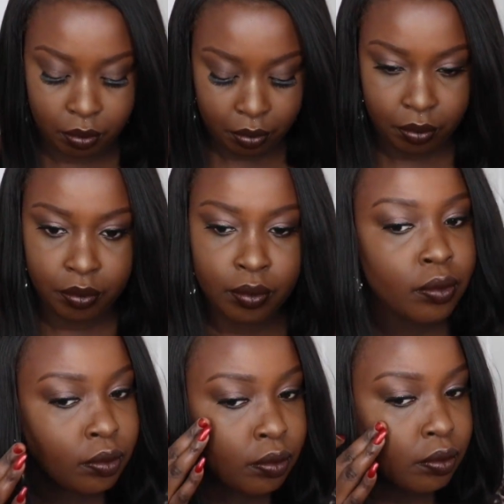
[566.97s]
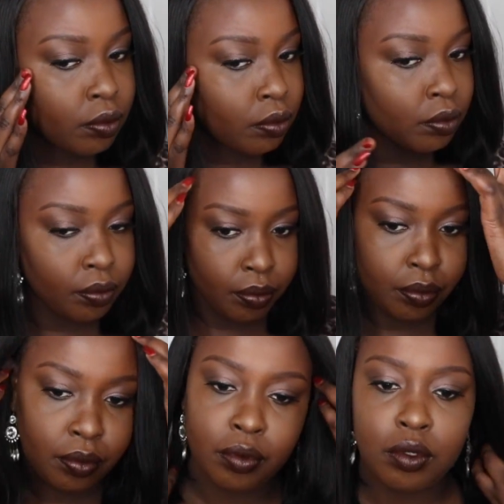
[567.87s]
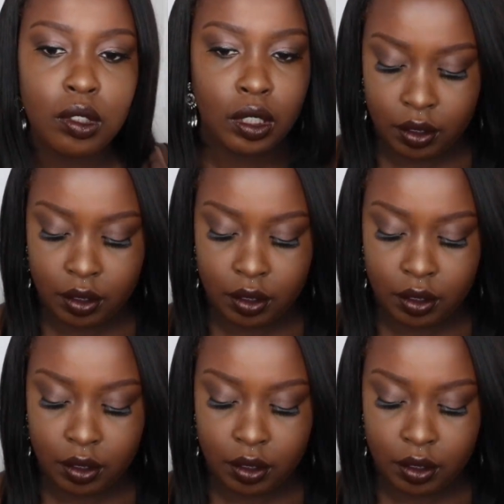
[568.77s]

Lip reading: And there's two kits that you can use.